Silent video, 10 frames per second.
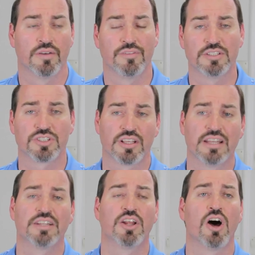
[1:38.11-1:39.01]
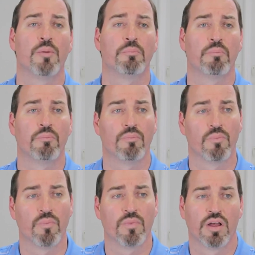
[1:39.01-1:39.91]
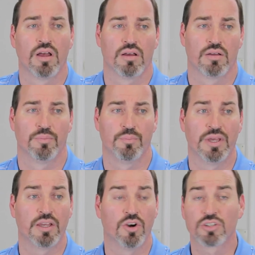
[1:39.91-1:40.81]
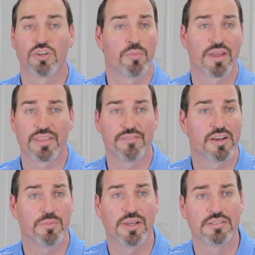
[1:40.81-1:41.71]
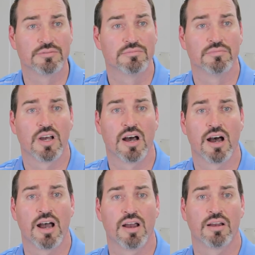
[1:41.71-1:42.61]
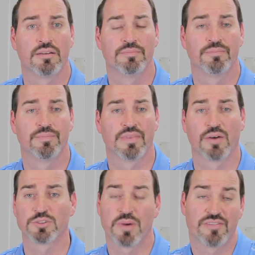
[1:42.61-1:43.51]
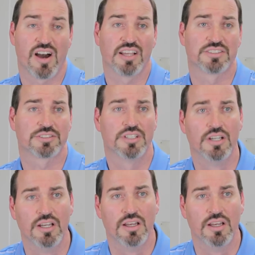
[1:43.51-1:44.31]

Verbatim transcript: eventually ended up being hooked on methamphetamine. I, that was my vice.